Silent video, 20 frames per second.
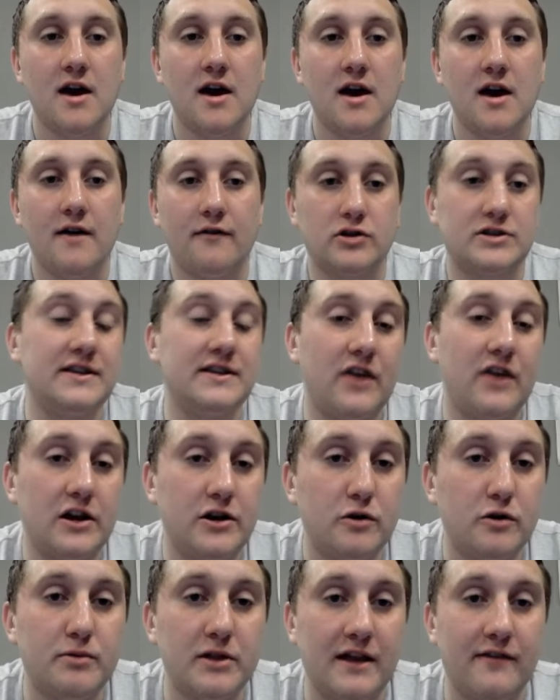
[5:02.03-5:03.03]
Versus if they do
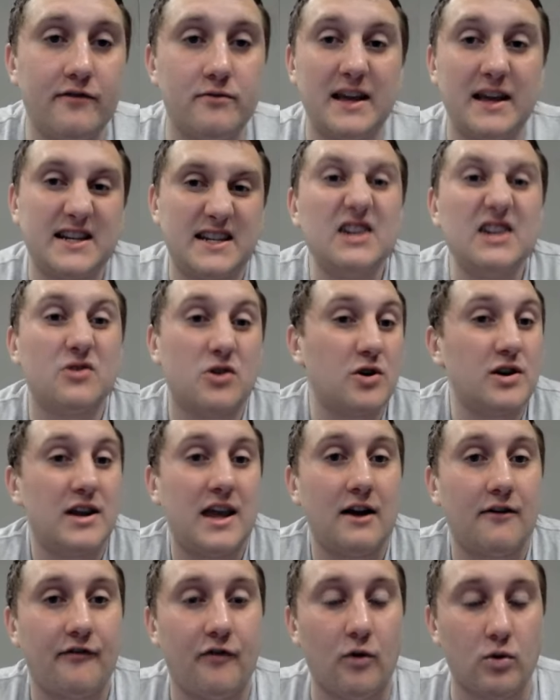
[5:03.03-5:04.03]
believe him, they still could
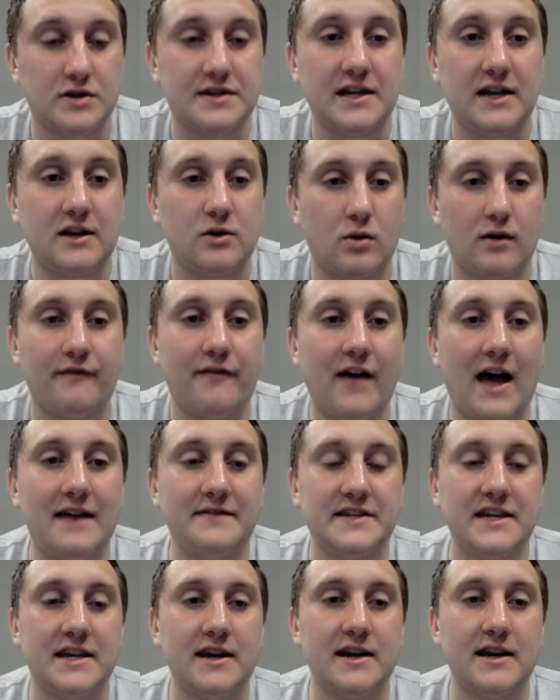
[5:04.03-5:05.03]
get a four seed or a
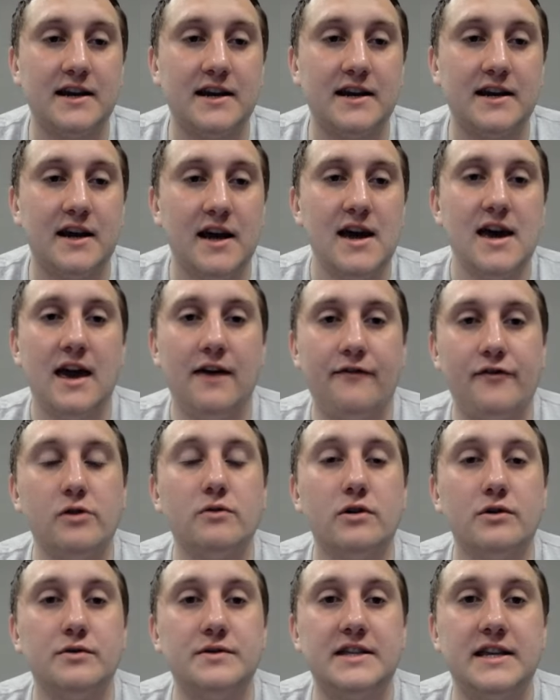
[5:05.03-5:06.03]
five seed if you
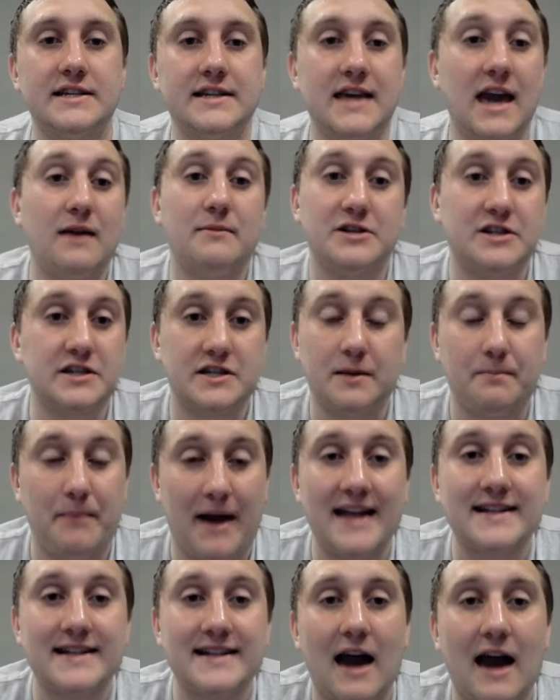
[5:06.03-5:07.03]
lose this game. It just
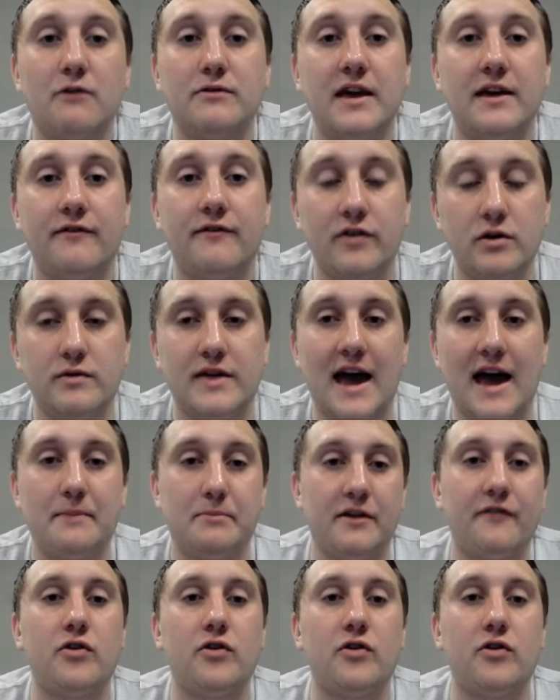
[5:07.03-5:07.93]
depends how they view that.